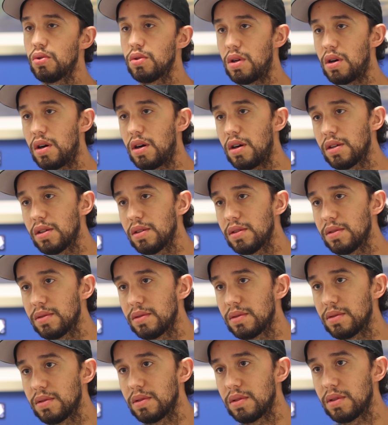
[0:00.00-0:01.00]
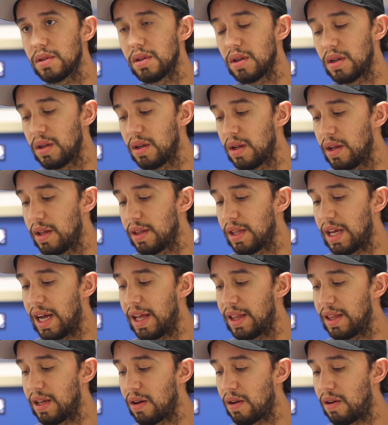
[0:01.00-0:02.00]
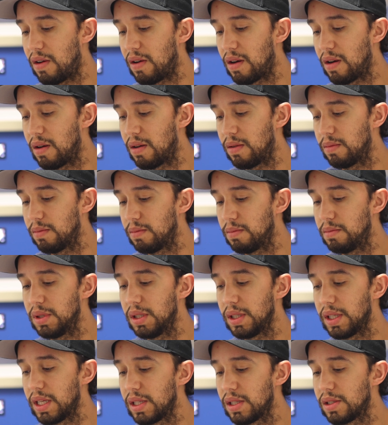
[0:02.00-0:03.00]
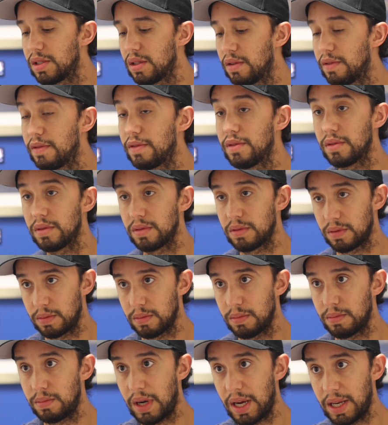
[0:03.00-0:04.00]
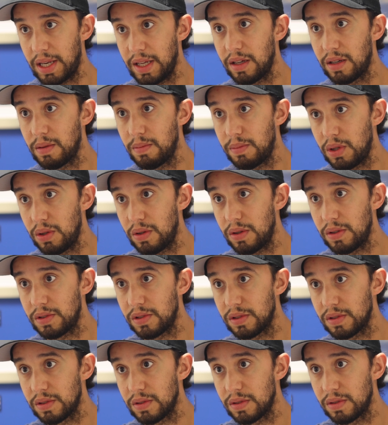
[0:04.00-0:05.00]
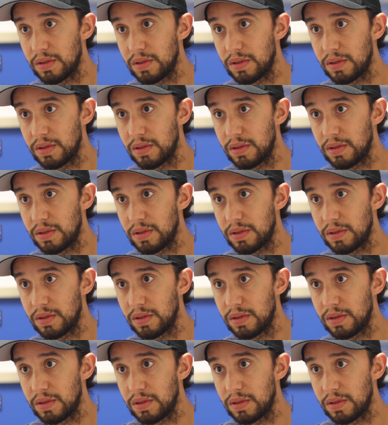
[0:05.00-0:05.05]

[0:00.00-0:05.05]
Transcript: long that there are millions of mining computers